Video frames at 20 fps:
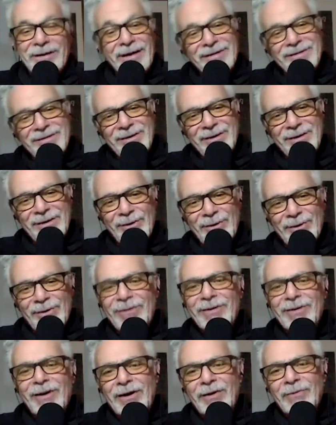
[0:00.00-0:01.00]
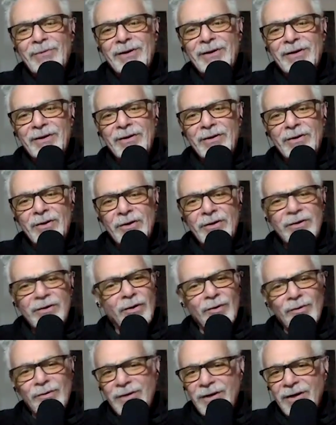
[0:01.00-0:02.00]
That's like, I went,
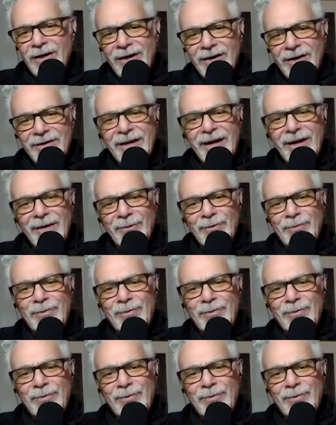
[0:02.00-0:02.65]
oh God, now we're